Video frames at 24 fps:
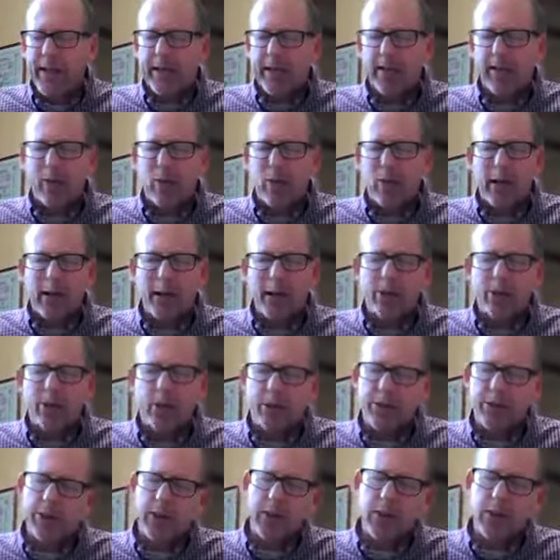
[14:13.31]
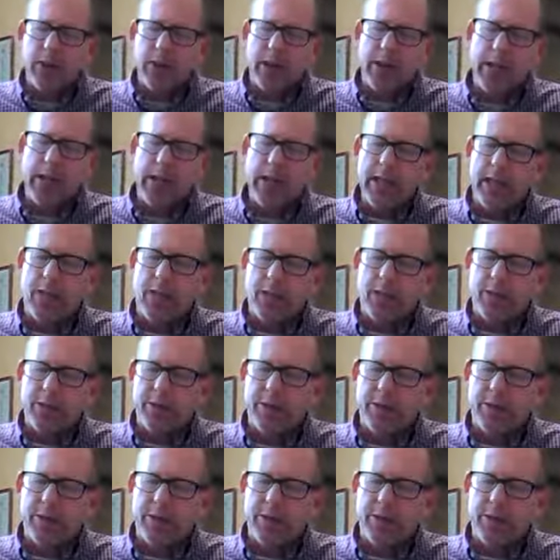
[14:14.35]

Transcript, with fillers: and that we can trust you in any and all